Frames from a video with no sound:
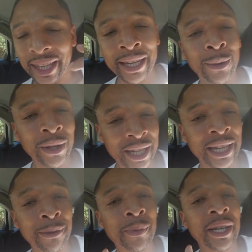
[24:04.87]
It would
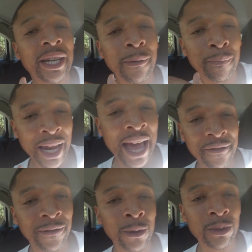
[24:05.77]
keep black
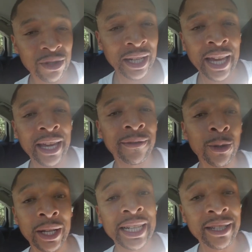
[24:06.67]
folks slaves,
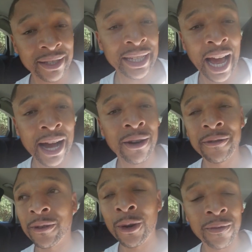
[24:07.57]
or at least down
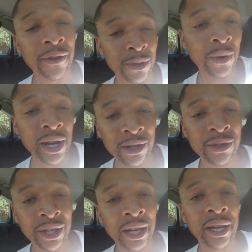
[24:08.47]
for over
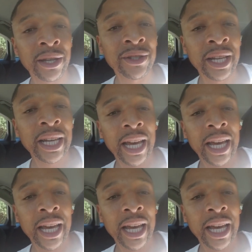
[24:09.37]
300 years,